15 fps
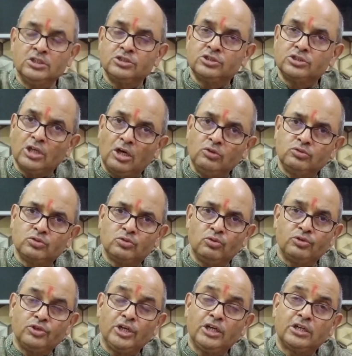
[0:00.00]
South
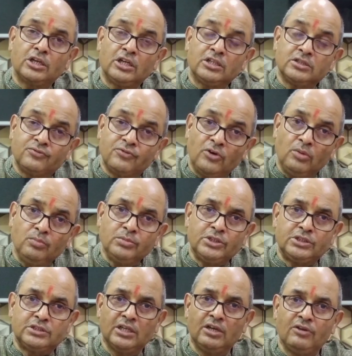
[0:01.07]
Korea transformed
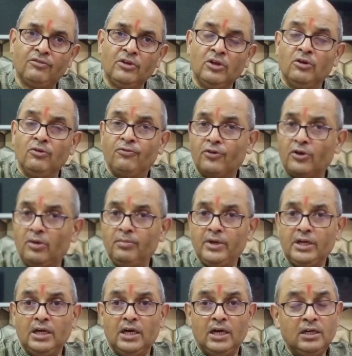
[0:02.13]
itself from
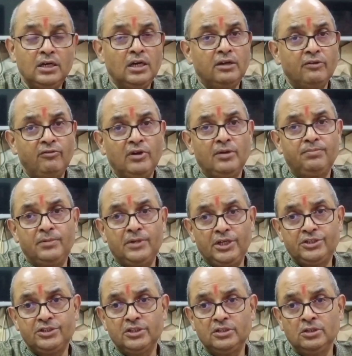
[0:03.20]
an underdeveloped
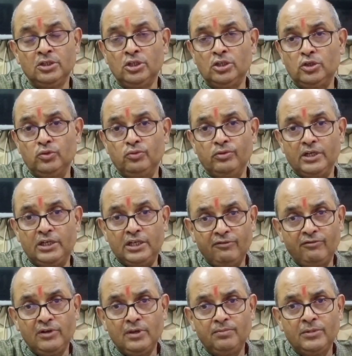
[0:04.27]
nation to a
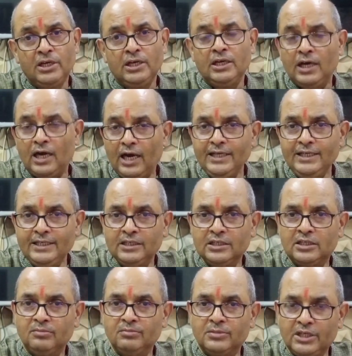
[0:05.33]
developed
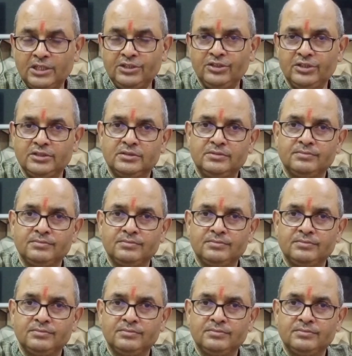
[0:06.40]
high-income country.